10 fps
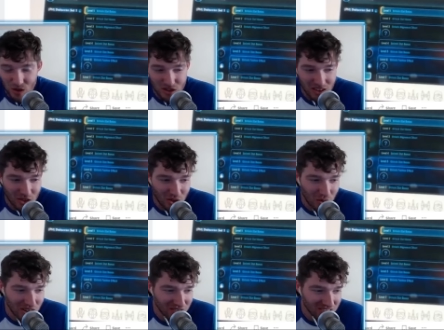oh, you think they're
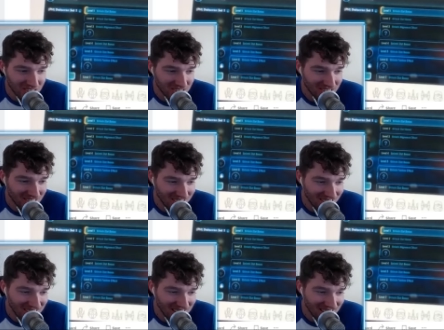aware of this?
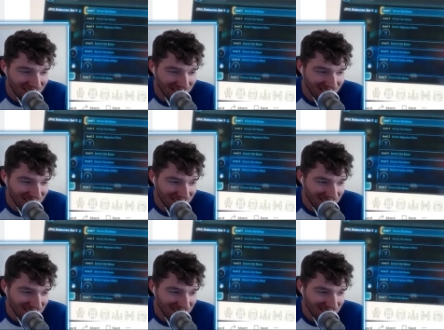I, oh, I think